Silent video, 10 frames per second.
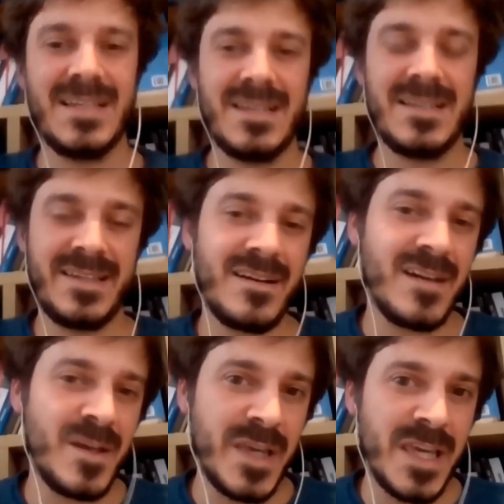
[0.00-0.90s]
they
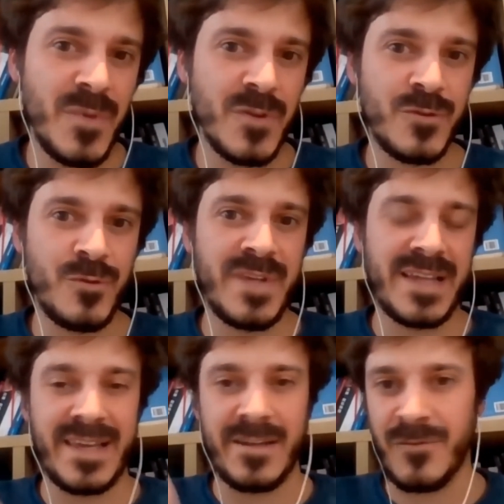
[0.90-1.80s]
are able to do that
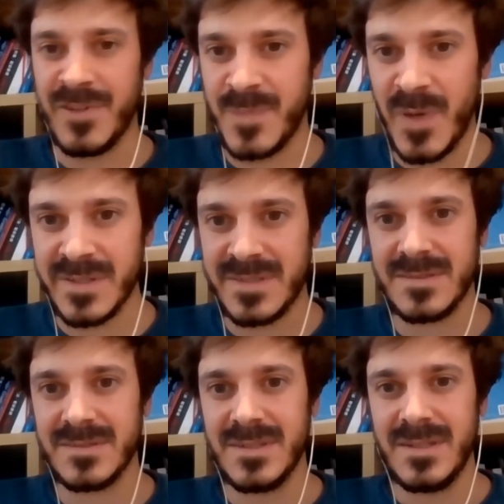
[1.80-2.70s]
kind of response
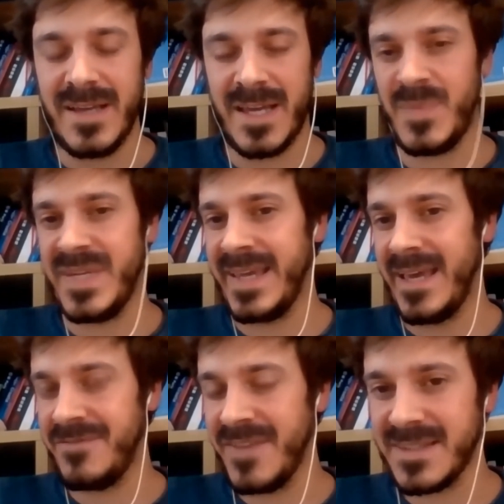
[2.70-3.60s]
and being
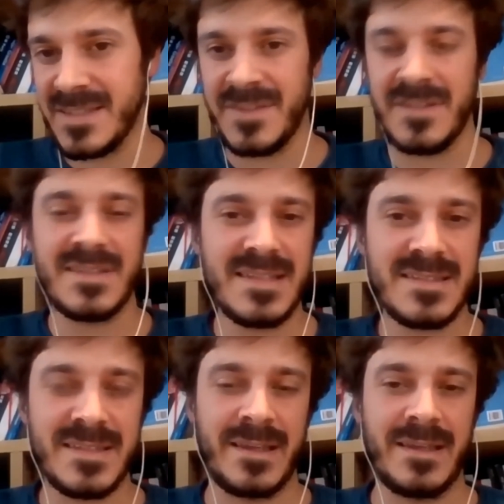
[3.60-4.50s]
effective in the
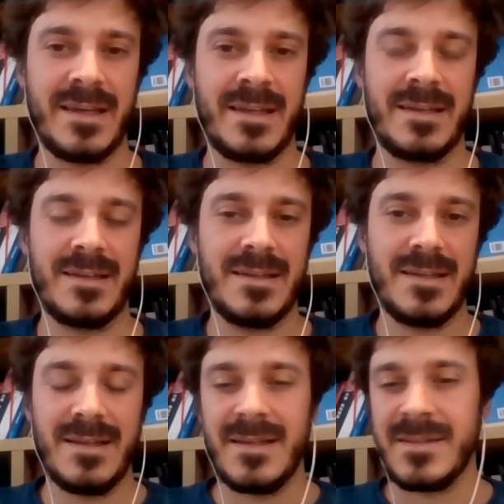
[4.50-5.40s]
testing. And
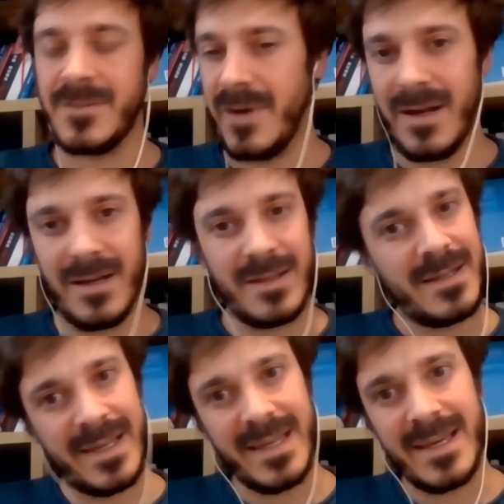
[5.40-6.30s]
so
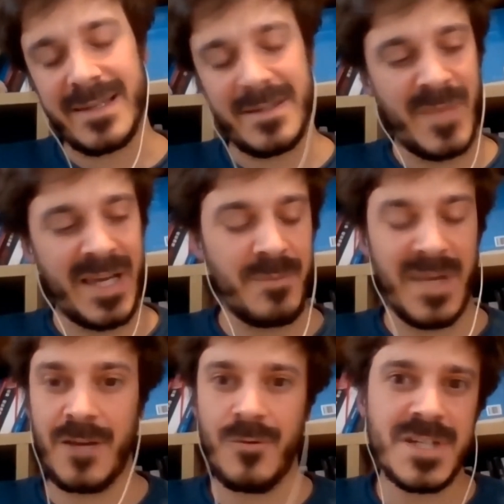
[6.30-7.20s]
again, my
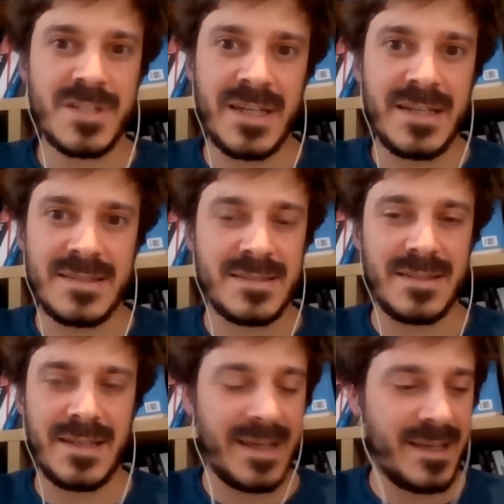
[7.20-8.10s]
question is
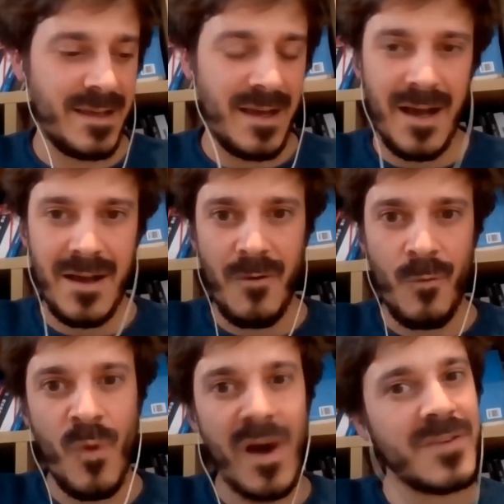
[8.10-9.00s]
like,
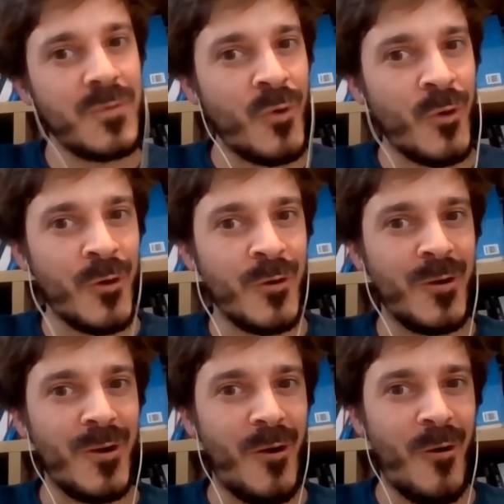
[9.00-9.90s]
what
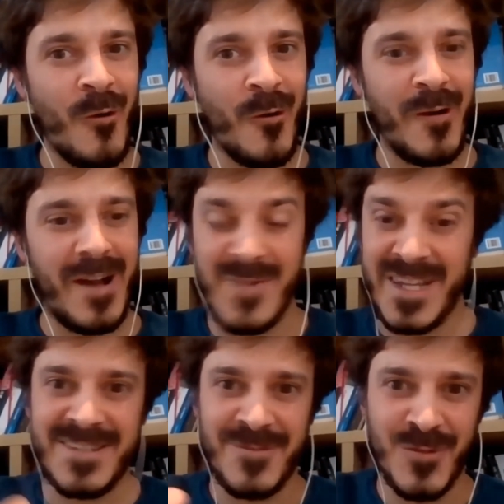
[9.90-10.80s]
were, or I mean,
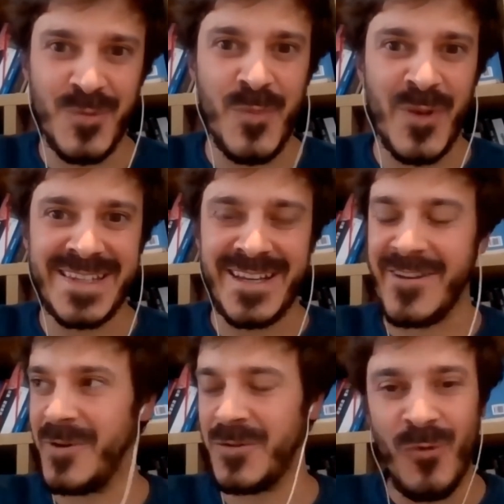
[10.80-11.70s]
it's super political
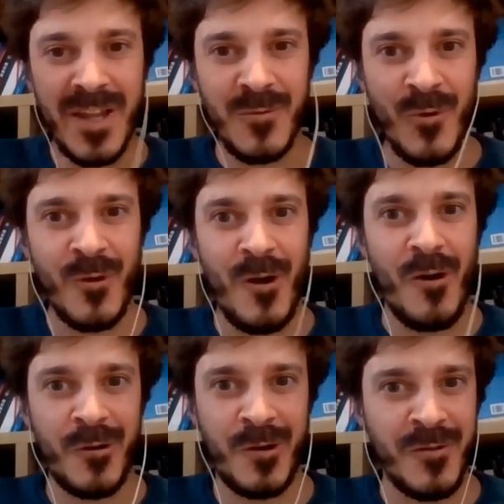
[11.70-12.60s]
now, but what were
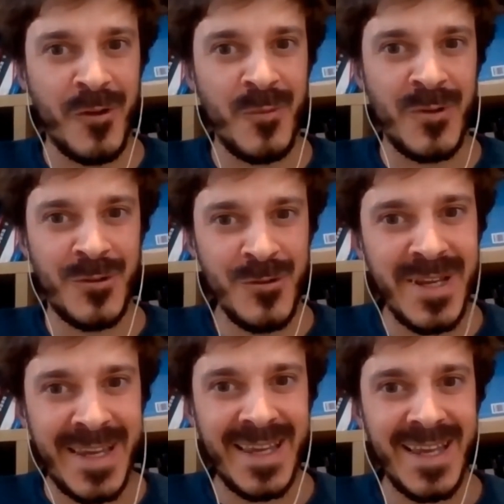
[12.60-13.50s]
our government
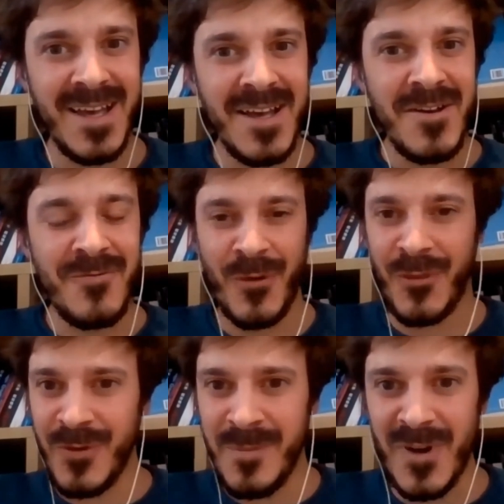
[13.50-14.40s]
doing for
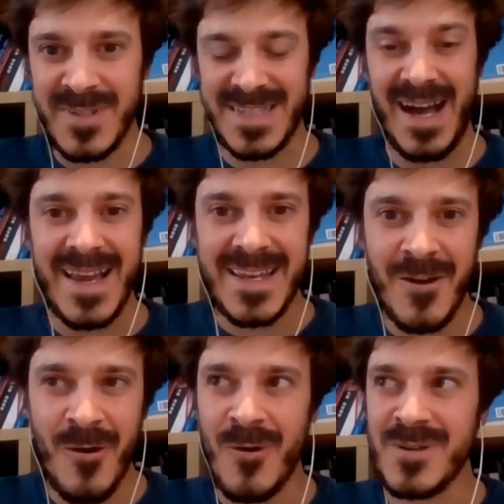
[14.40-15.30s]
3 months? I
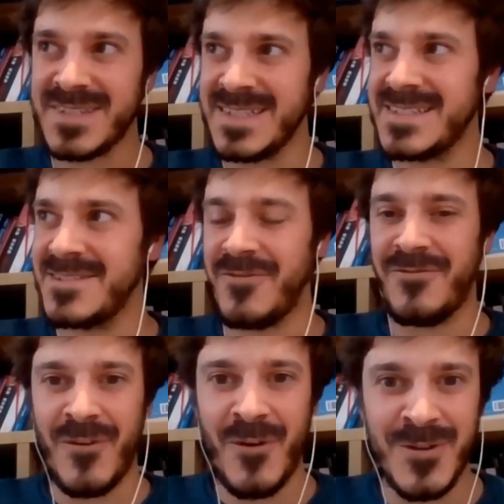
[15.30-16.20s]
know since the
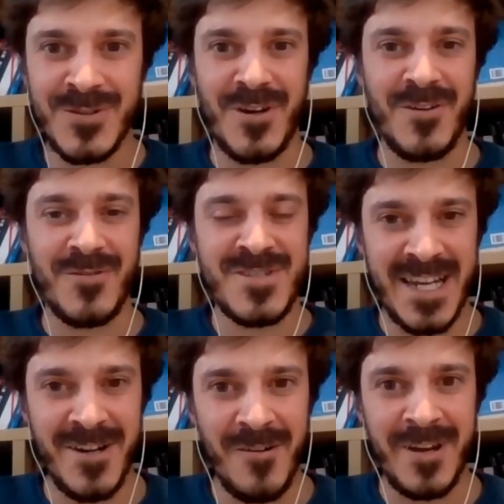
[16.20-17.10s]
1st of
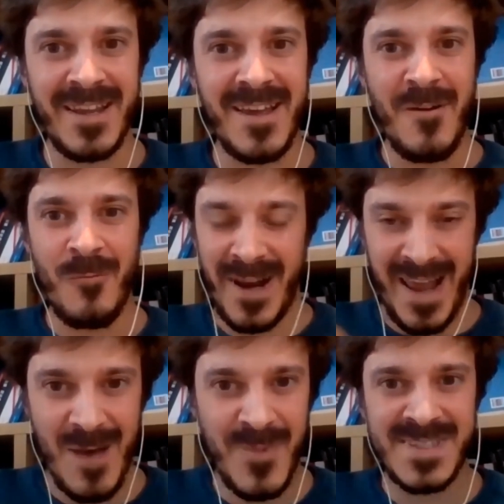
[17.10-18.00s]
January what
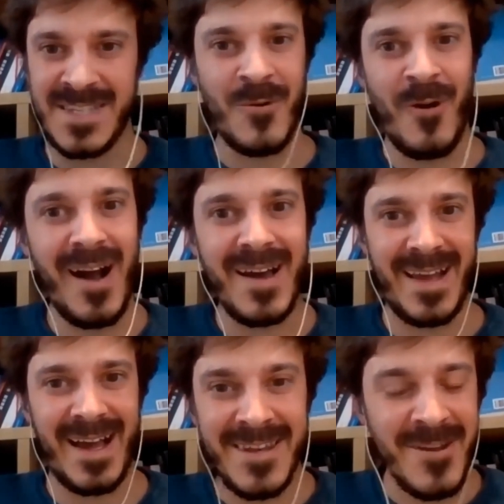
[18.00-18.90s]
happens in Wuhan.
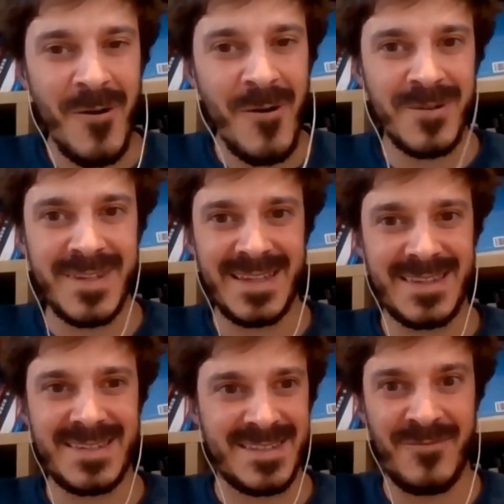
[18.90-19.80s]
I know that
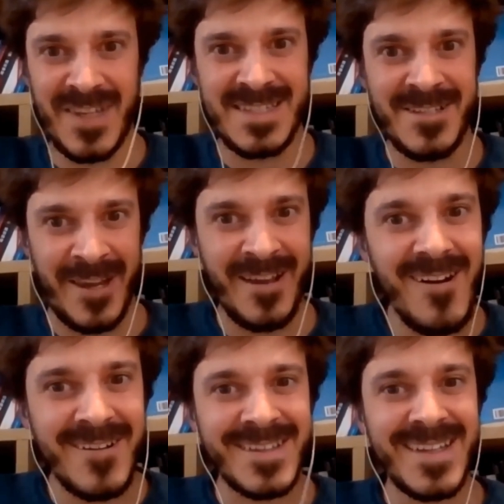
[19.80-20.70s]
something is going
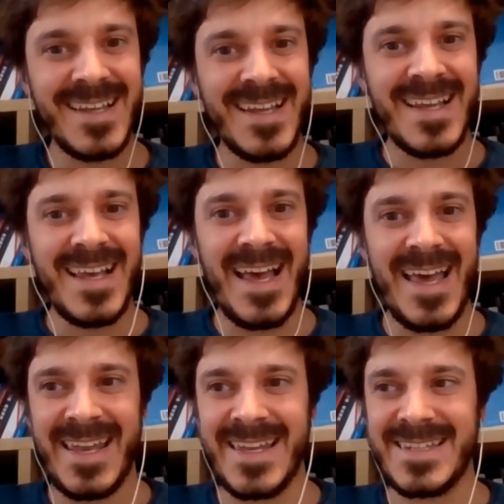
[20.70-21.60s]
on,
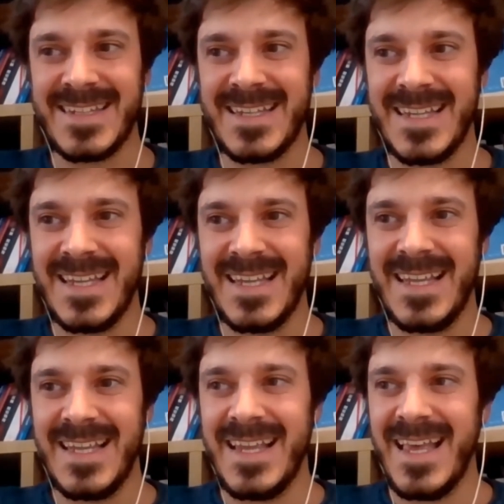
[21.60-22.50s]
and
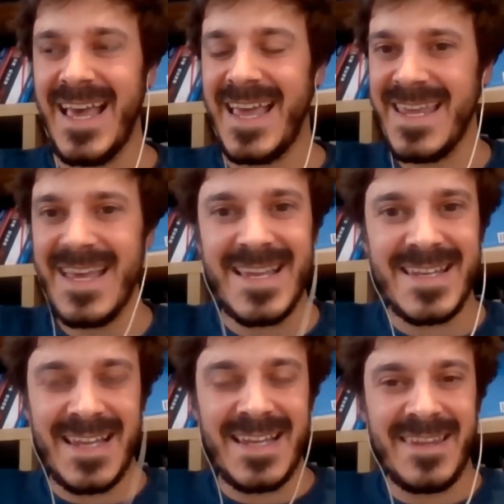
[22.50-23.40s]
yeah,
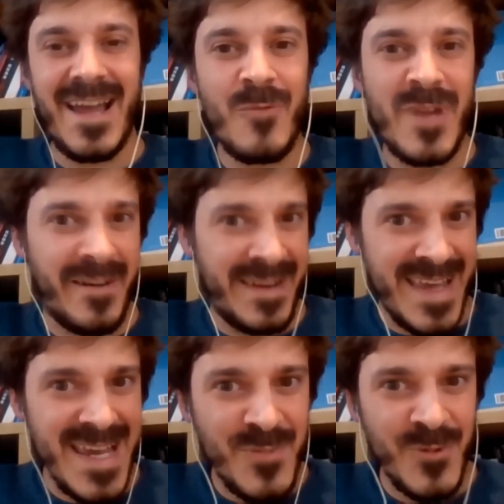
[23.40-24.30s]
and now we are in
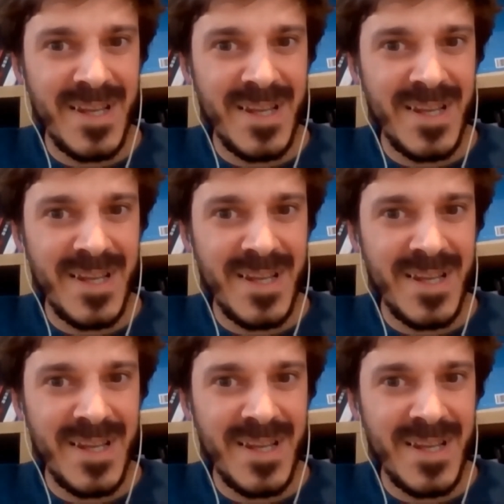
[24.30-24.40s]
April,